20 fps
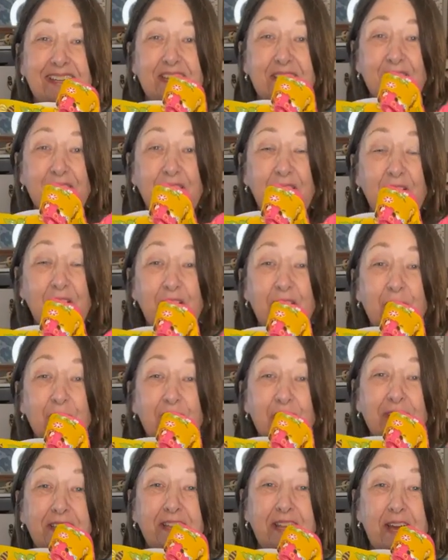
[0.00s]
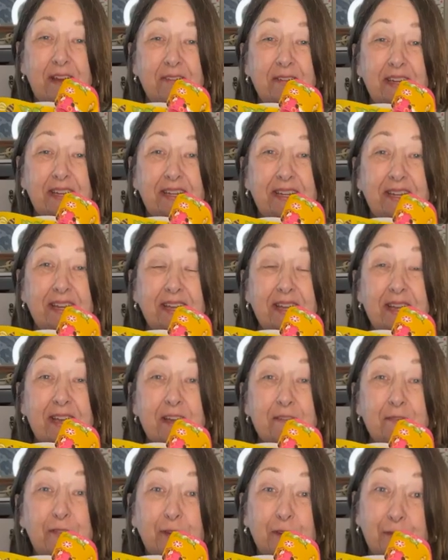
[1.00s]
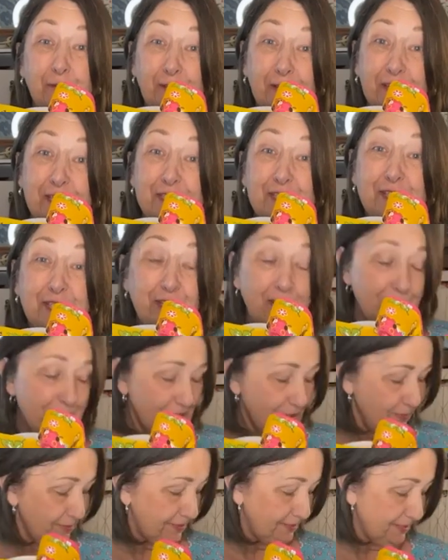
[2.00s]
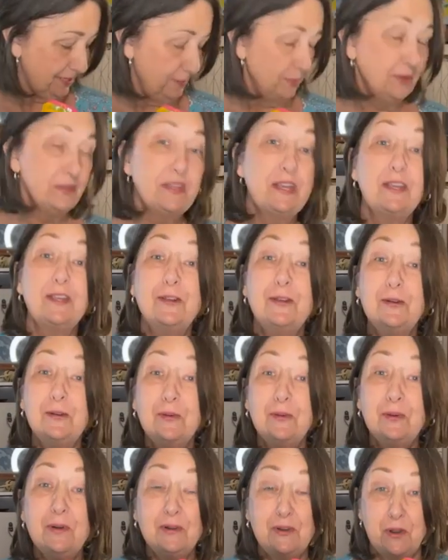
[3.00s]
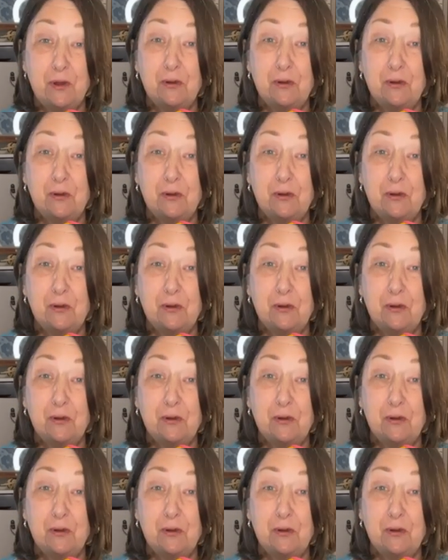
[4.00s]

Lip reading: Give it a heart if you love it. Feel free to share this with someone that you